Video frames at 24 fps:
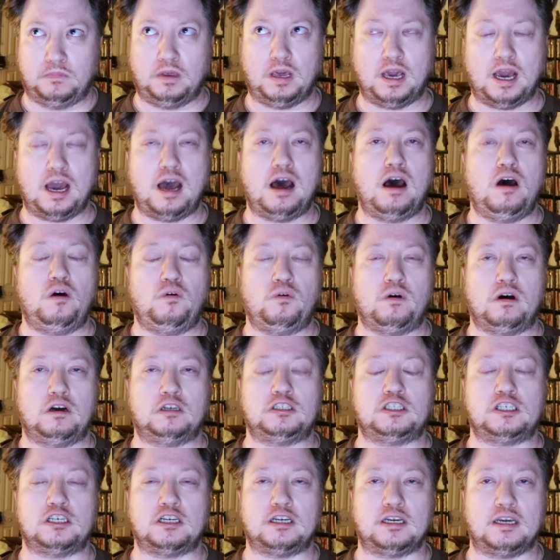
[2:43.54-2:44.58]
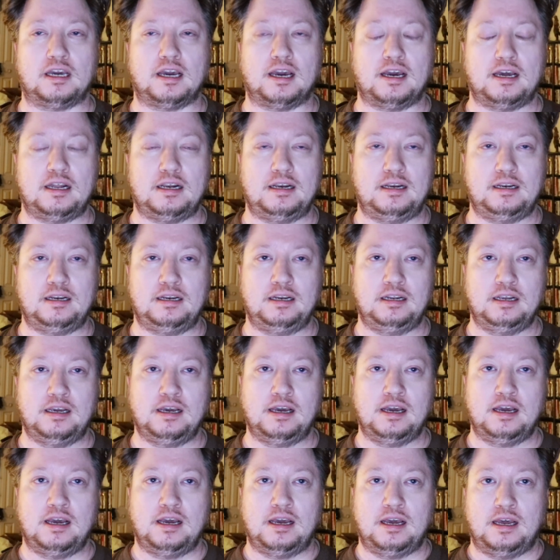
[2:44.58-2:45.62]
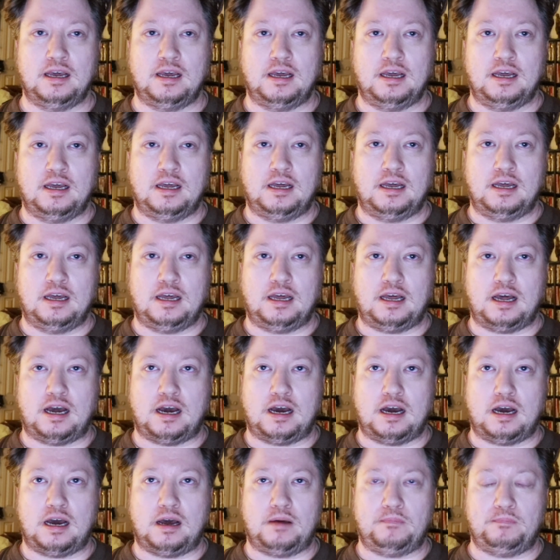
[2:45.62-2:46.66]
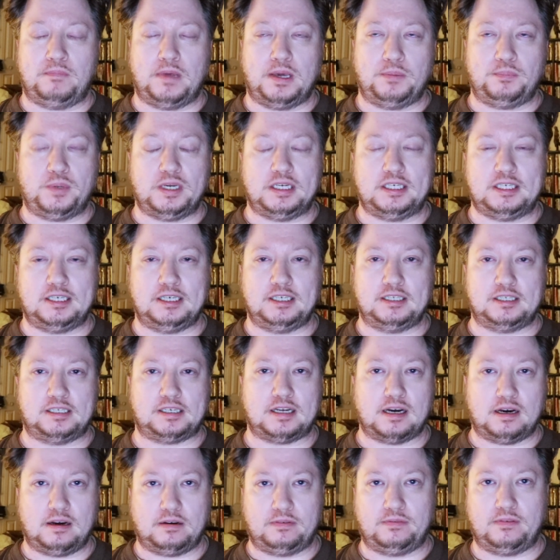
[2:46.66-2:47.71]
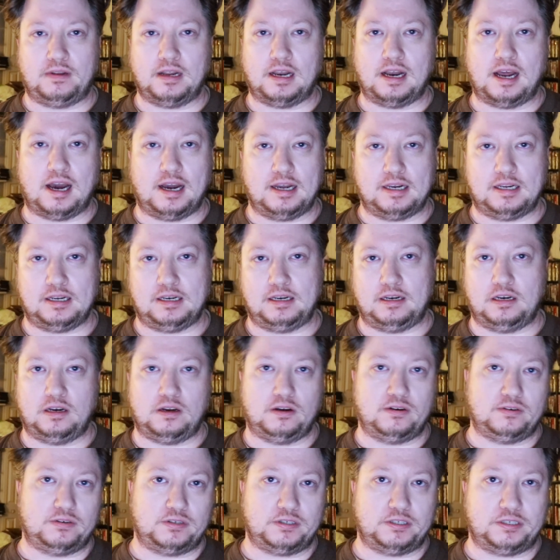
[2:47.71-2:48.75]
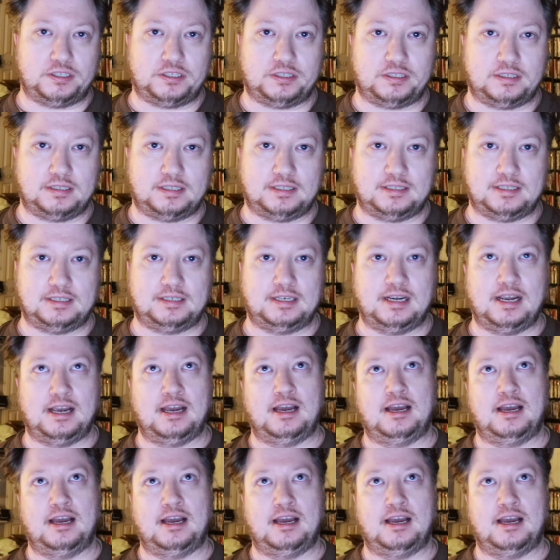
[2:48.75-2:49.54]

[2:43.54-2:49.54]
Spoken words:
Yeah, I'll watch it again. Maybe see stuff that I didn't notice